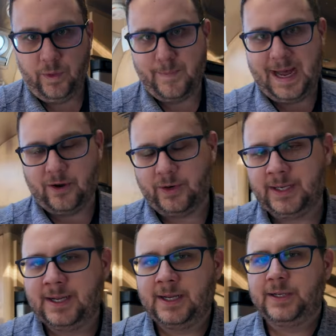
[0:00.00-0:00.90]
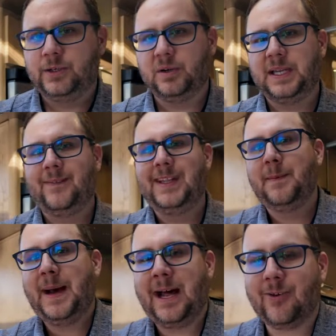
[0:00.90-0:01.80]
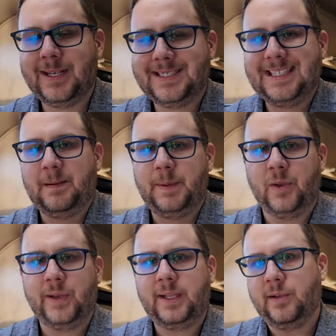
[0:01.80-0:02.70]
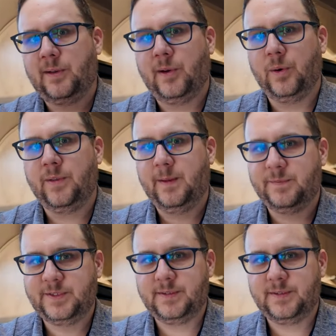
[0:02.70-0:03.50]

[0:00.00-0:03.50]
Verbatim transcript: the battery. You're giving the batteries the ability to turn